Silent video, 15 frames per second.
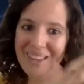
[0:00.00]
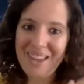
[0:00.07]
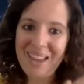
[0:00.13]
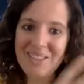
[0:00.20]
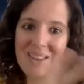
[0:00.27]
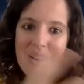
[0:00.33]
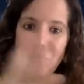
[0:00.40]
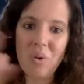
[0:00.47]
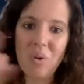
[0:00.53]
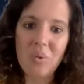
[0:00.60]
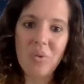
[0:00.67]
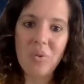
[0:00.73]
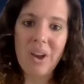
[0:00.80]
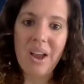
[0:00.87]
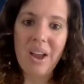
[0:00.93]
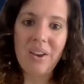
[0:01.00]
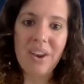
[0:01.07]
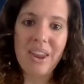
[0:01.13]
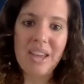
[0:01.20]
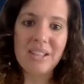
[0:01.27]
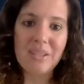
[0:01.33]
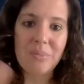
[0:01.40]
and then what our
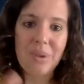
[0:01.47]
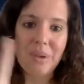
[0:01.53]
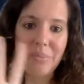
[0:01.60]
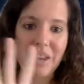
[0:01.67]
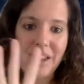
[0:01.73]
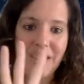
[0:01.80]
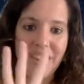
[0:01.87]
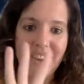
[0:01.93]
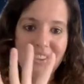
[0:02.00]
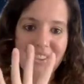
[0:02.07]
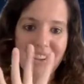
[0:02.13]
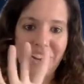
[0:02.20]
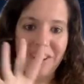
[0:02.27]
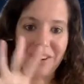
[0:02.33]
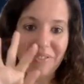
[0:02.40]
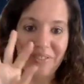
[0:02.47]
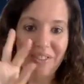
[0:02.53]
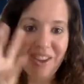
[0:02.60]
needs might be, and kind of